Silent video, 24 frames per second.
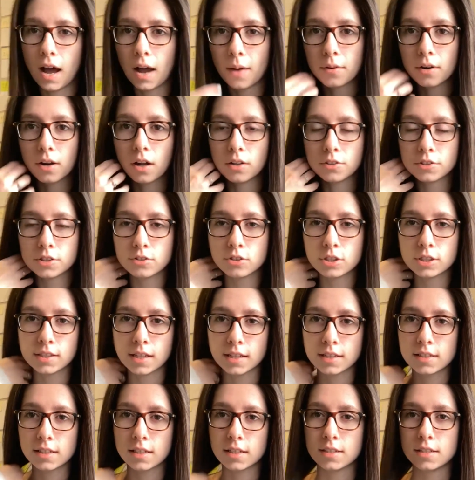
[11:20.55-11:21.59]
I would also just
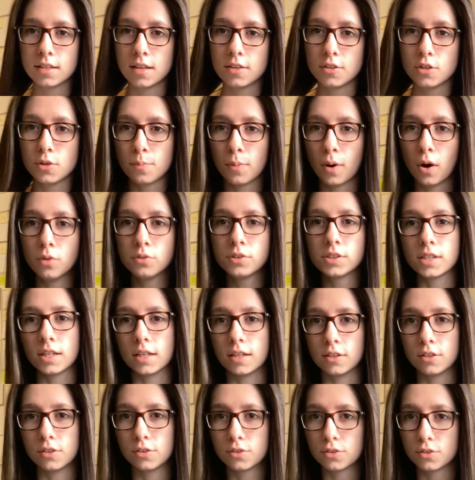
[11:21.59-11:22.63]
like to continue
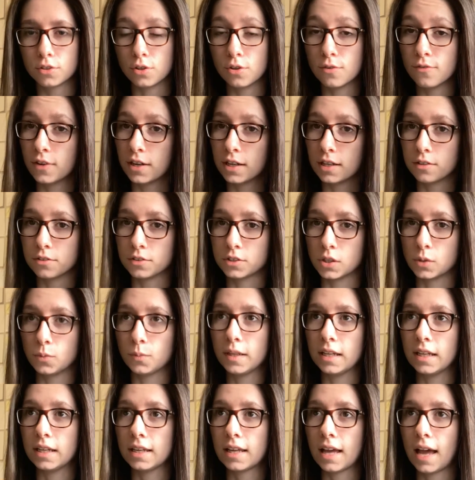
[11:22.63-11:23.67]
posting 2 videos a
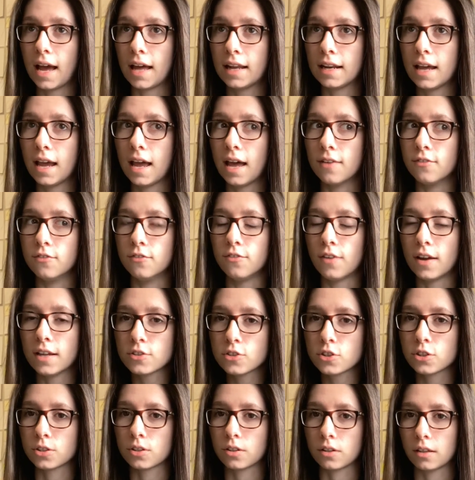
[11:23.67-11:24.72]
week, and
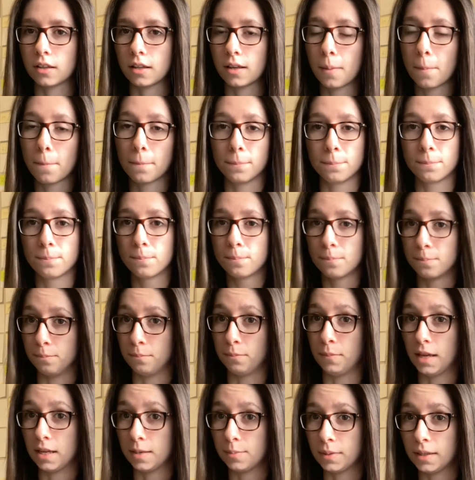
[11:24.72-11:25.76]
eventually,
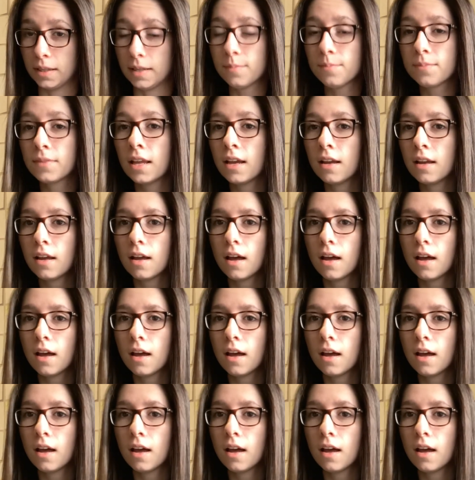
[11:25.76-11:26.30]
maybe,